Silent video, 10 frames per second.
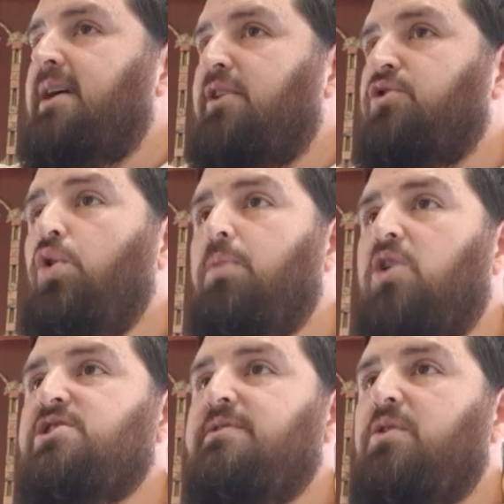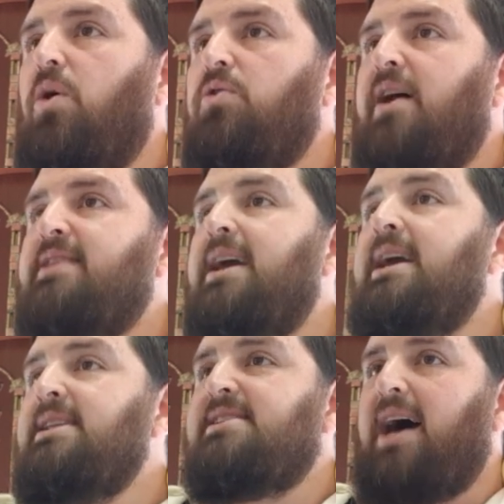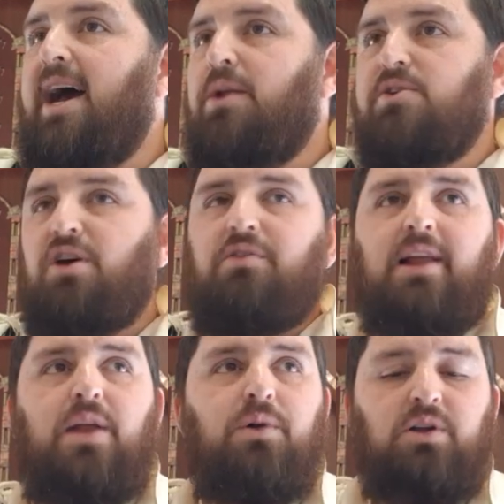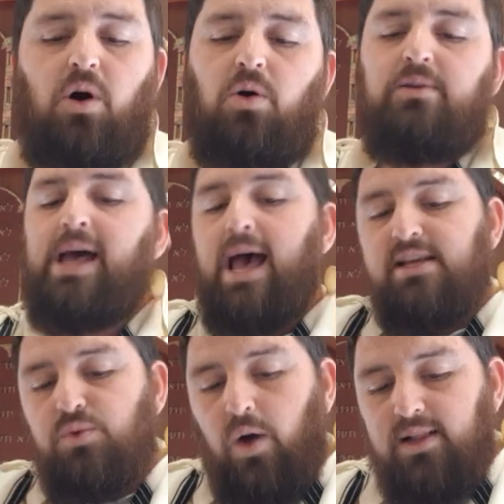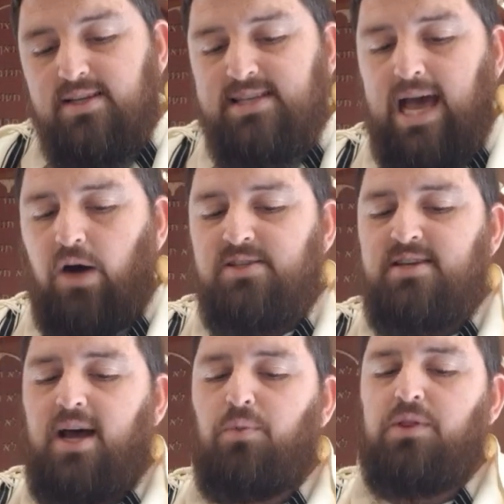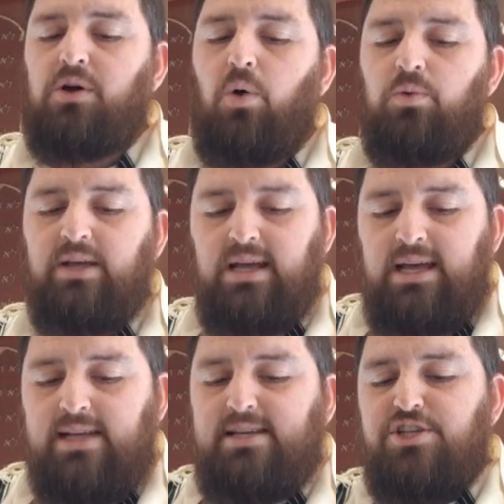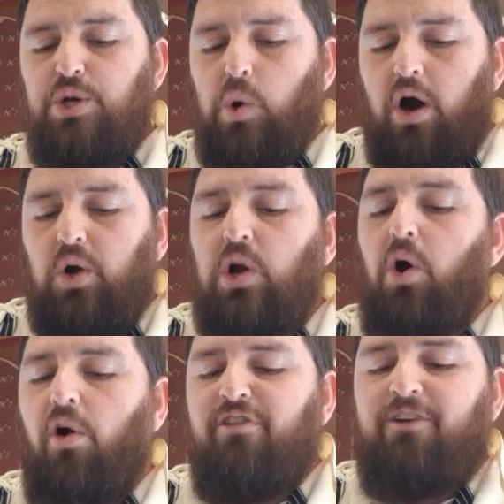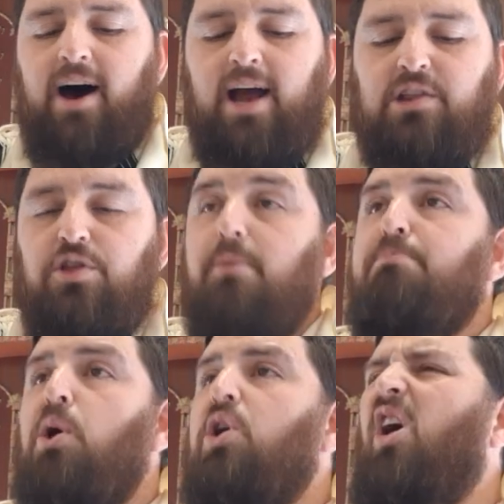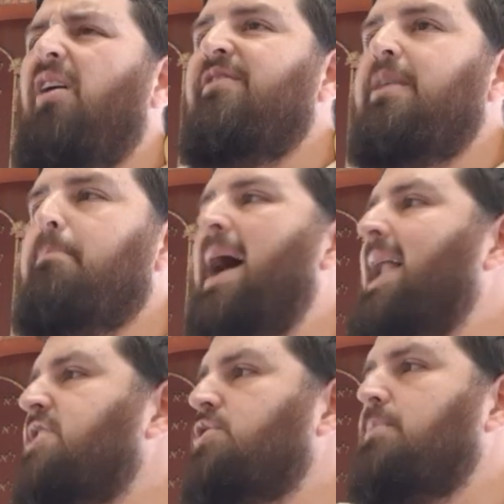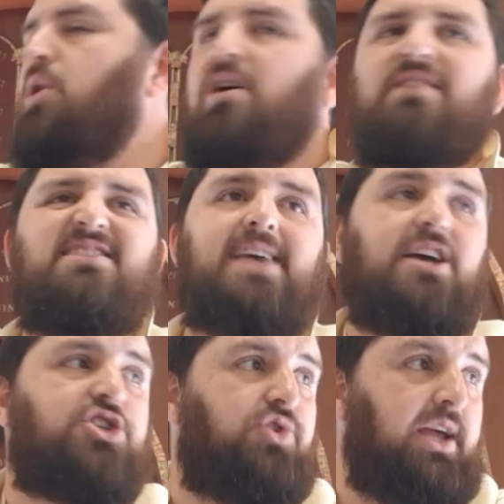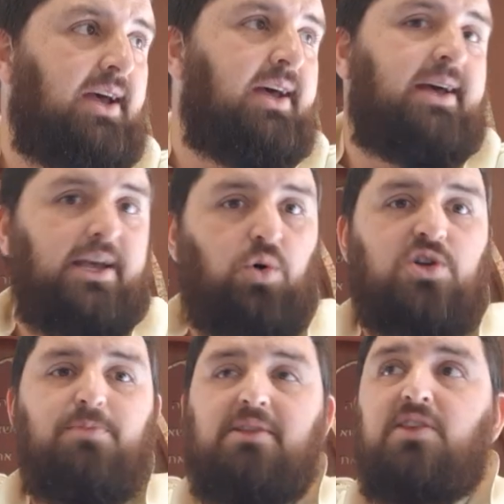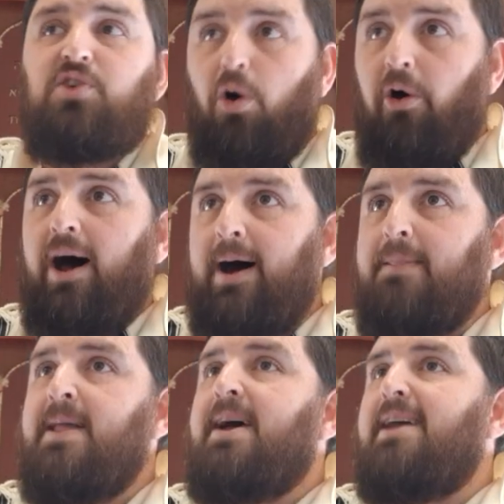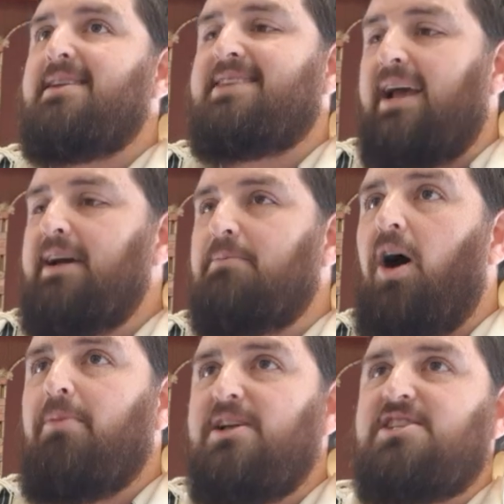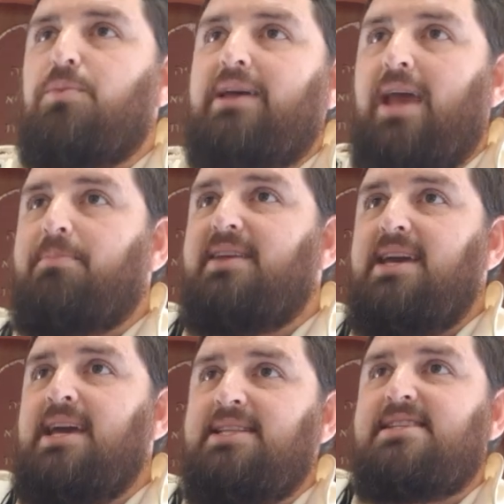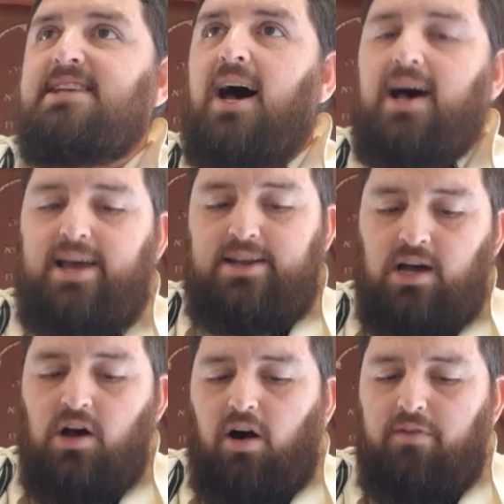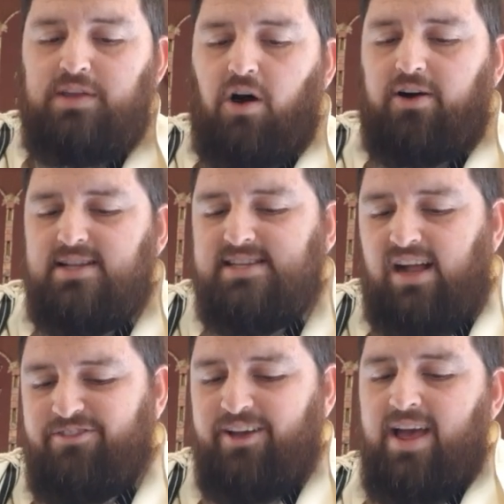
at uh, two boxes of gold, right? The inside was overlaid with gold as well as the outside with gold. It says, You are glorified through the book of the palace or the book of the sanctuary it talks about the Torah and the Ten Commandments that were kept inside of the ark itself